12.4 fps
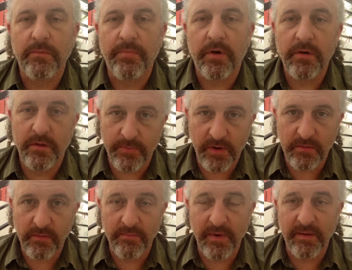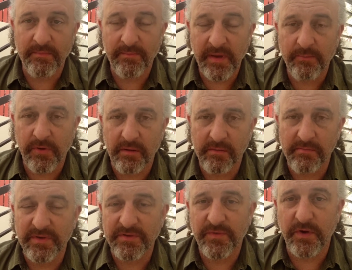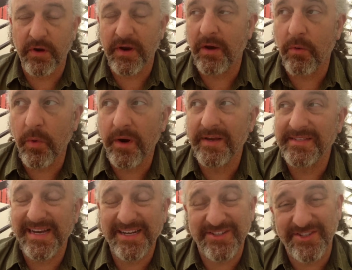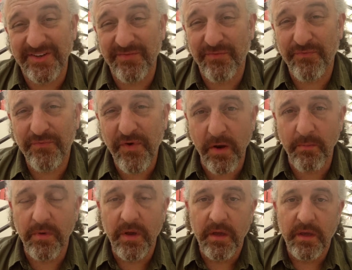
Part of the problem, my main problem, is figuring out where he's actually from.